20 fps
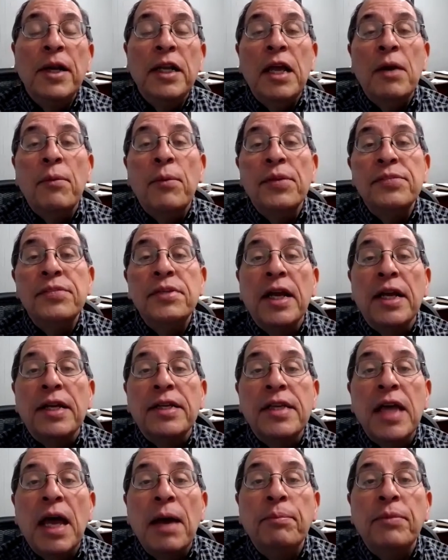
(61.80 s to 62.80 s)
it wasn't
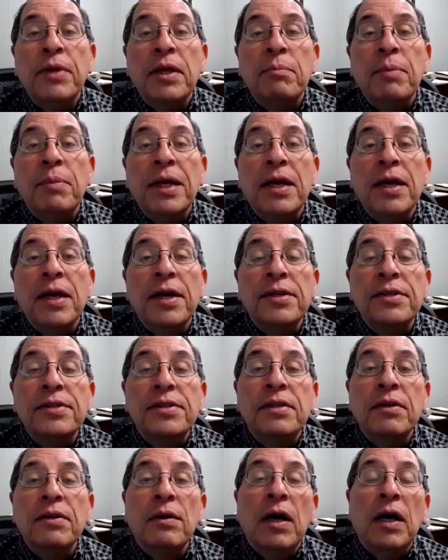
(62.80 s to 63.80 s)
accepted
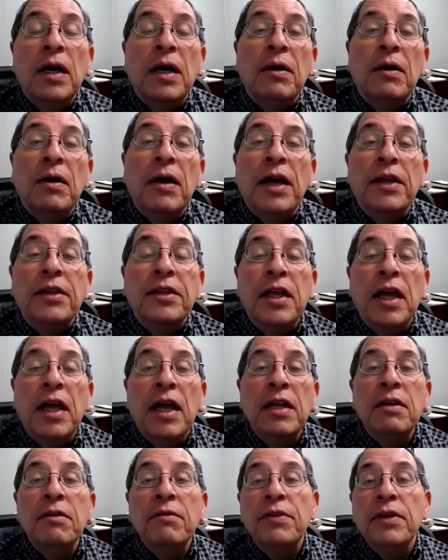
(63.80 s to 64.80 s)
because at the
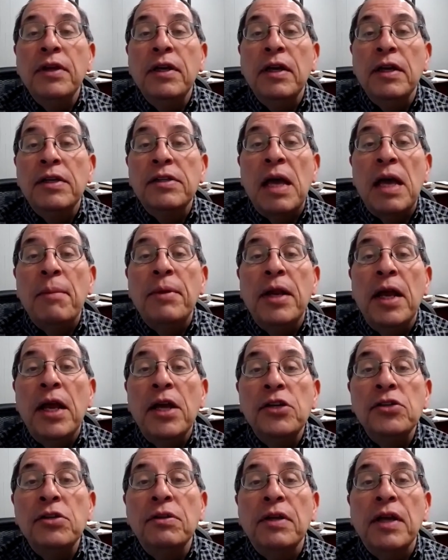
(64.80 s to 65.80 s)
end of the
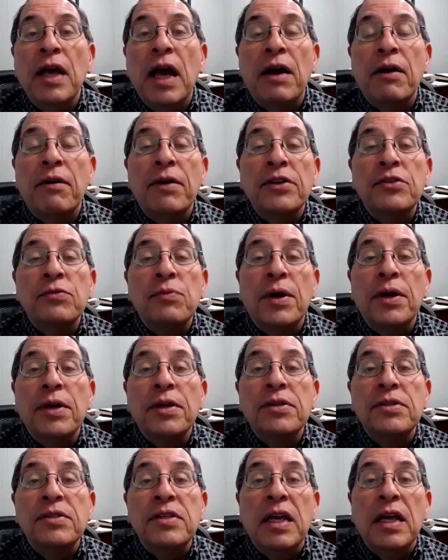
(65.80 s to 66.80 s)
examination, the IRS wanted to
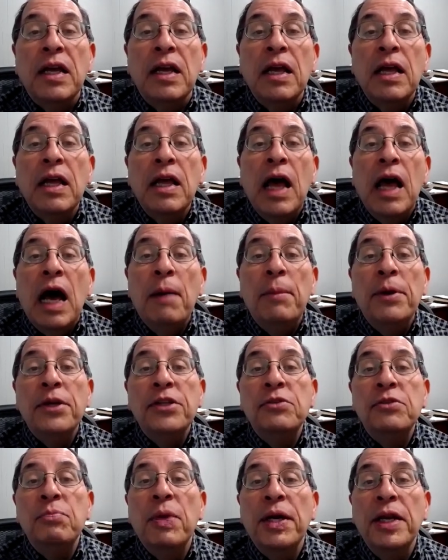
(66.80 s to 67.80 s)
see how
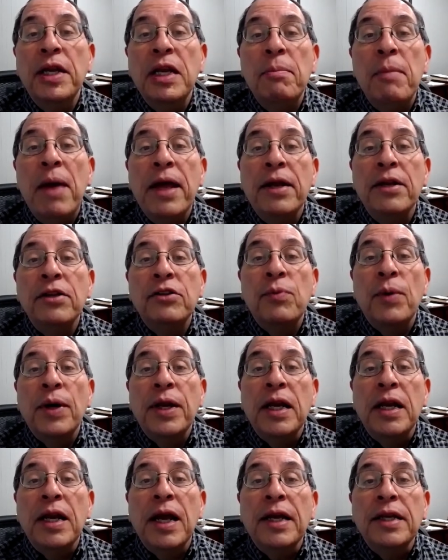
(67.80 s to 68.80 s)
much money he made in
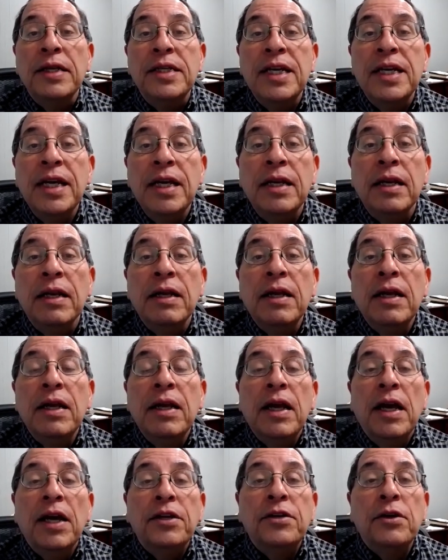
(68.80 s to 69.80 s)
2019.
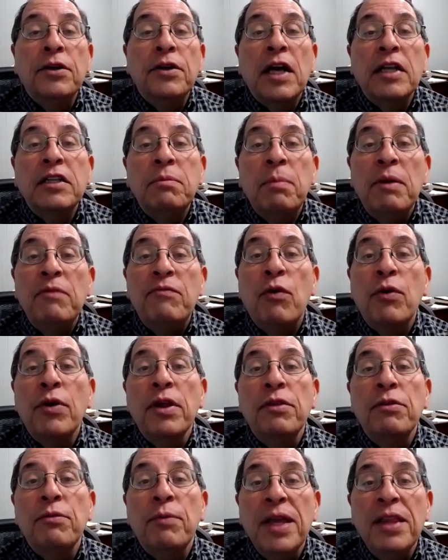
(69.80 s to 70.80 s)
It turned out to be
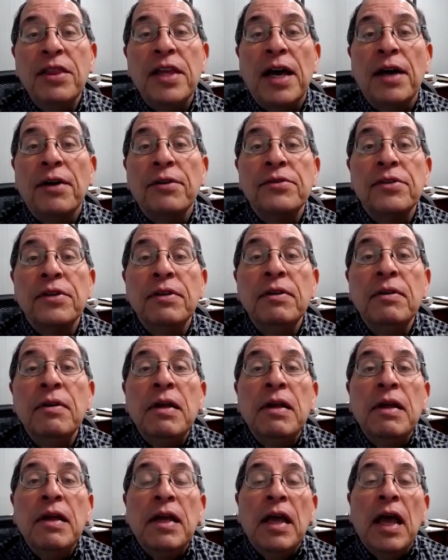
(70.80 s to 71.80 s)
$43,000.
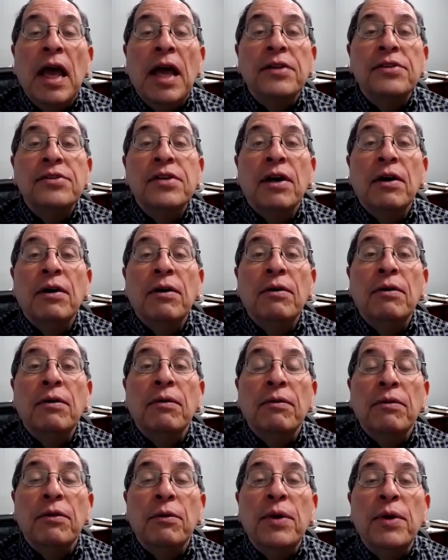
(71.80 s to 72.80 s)
And so
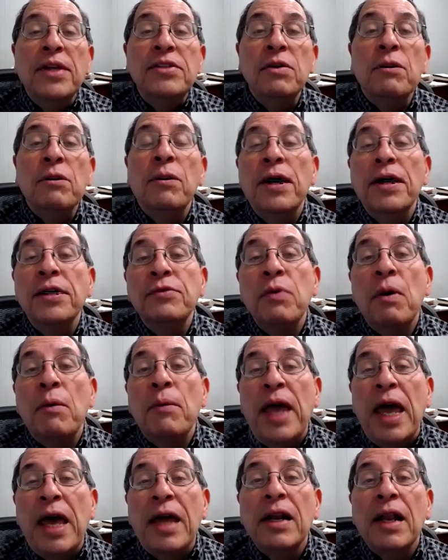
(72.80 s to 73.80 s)
the reason was, when we
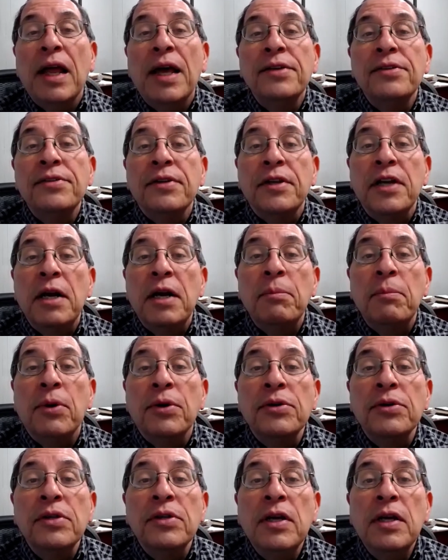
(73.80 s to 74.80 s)
analyzed the
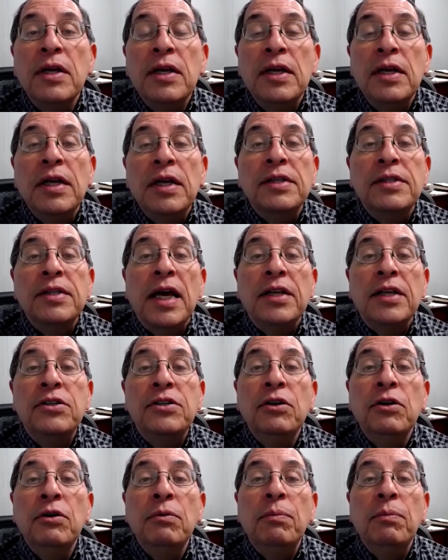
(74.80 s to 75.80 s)
numbers, is that
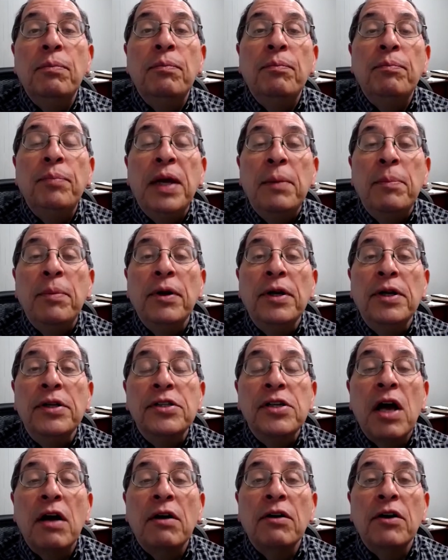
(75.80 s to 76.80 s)
two people in his
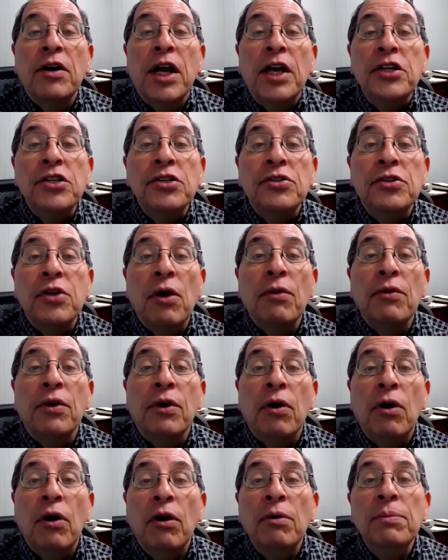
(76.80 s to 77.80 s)
congregation sold their
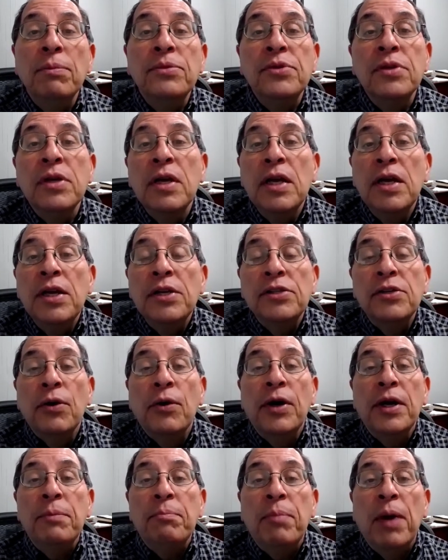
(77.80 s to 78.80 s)
homes. So
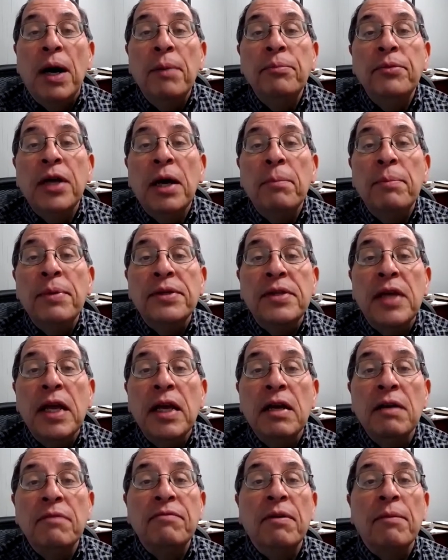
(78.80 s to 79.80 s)
it bumped up his
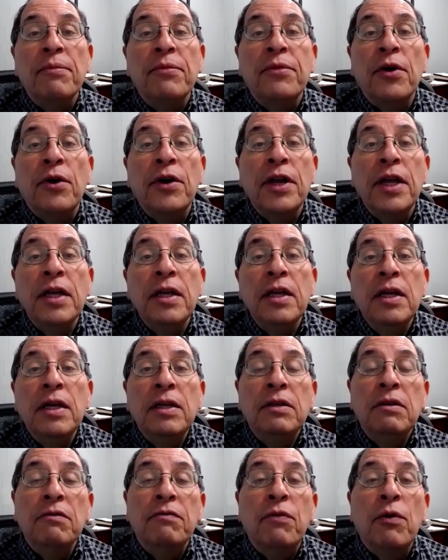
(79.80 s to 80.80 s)
income from $30,000
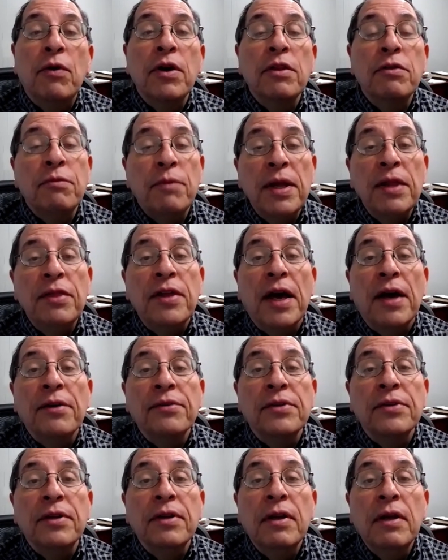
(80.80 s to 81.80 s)
to
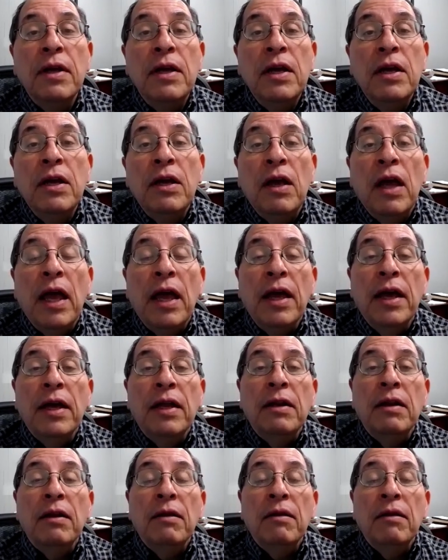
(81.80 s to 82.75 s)
$43,000. And